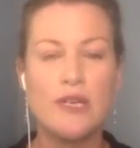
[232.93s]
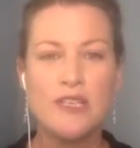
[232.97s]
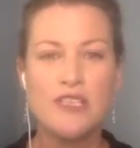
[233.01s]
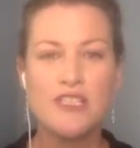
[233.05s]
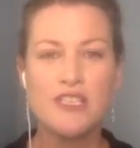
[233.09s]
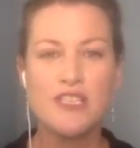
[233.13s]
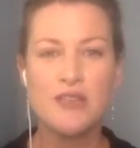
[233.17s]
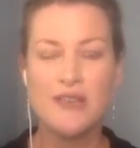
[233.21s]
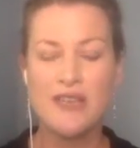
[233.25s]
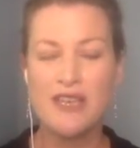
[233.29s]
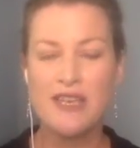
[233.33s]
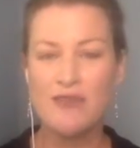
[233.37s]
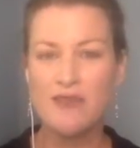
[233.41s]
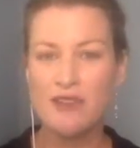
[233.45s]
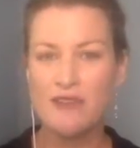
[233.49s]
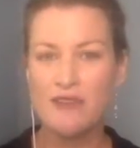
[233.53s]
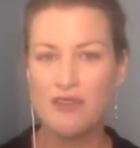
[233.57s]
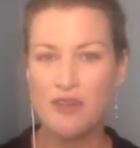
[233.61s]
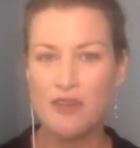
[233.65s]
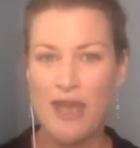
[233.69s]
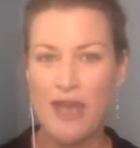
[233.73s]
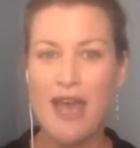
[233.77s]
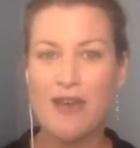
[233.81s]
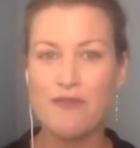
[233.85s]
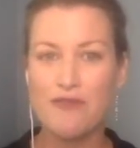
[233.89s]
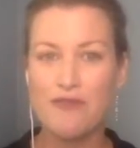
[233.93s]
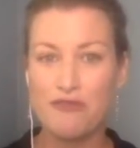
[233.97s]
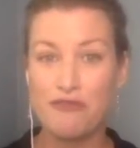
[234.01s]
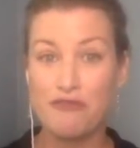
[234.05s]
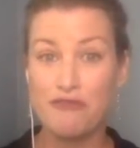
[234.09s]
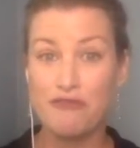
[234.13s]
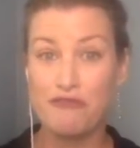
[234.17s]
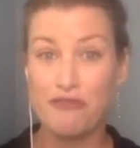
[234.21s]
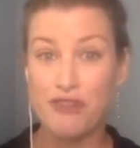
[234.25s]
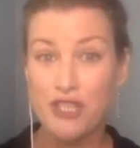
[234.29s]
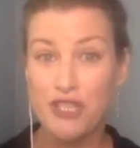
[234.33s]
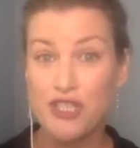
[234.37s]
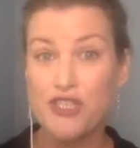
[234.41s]
So even if you haven't
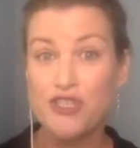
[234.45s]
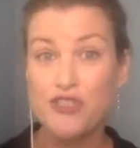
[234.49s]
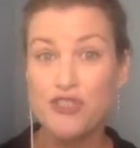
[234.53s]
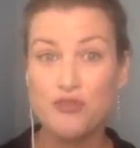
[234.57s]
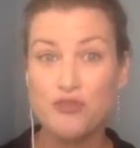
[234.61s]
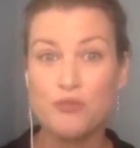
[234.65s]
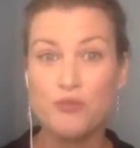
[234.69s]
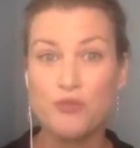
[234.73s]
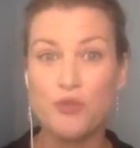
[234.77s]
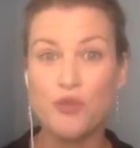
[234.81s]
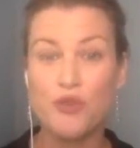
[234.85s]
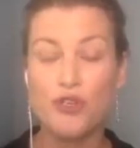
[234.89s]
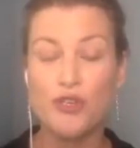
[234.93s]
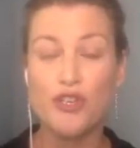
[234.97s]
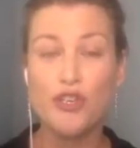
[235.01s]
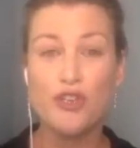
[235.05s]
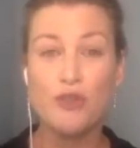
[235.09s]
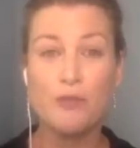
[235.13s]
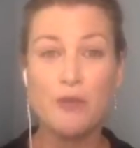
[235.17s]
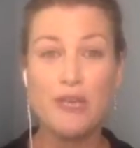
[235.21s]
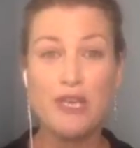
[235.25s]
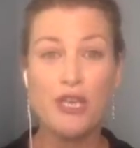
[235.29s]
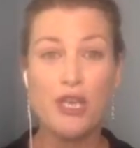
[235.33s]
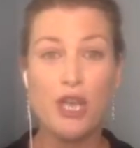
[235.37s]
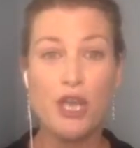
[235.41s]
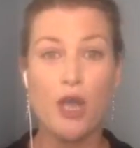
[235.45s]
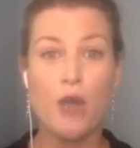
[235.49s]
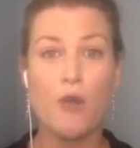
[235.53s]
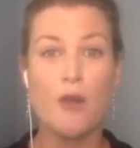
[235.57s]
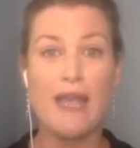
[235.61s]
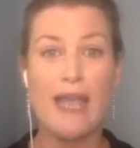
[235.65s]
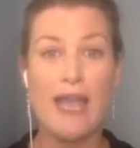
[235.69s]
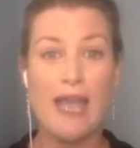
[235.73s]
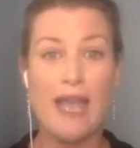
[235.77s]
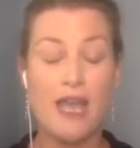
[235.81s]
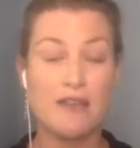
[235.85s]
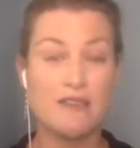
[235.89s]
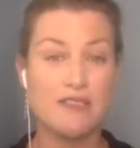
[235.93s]
finished your book, you could be
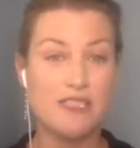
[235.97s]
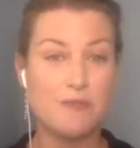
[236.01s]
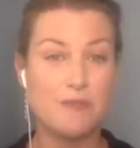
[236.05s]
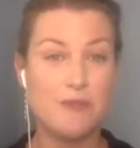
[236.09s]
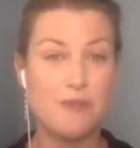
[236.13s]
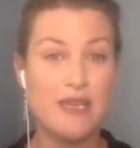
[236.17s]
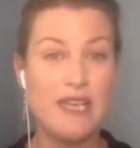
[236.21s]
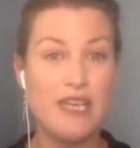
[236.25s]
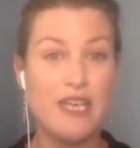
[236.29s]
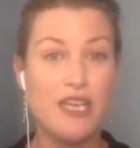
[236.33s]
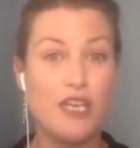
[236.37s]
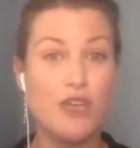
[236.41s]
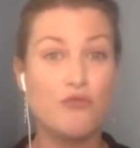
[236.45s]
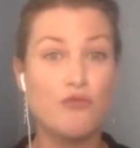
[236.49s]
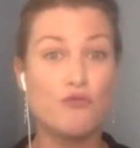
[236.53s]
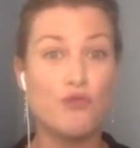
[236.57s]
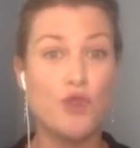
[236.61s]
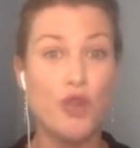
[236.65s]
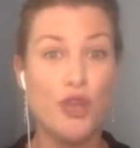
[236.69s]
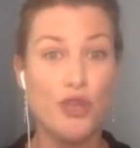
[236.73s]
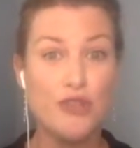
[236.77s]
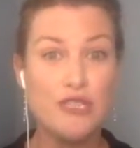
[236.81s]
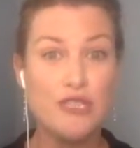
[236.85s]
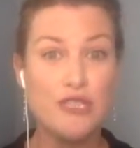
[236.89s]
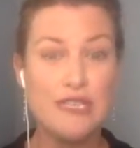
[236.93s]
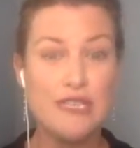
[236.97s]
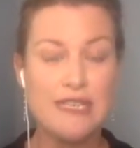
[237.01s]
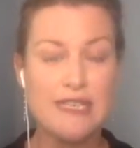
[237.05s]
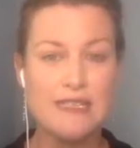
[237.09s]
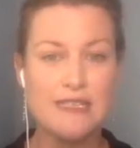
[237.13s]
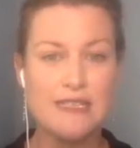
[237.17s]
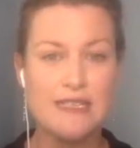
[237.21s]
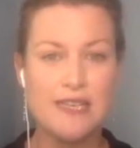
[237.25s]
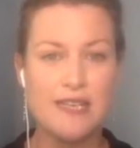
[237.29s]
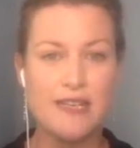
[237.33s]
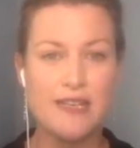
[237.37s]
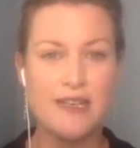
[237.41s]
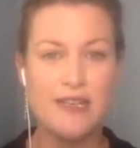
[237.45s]
going out speaking and road
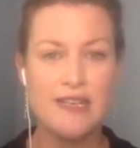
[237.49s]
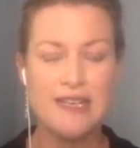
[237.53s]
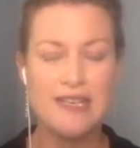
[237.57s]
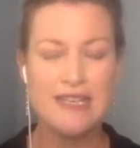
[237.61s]
testing,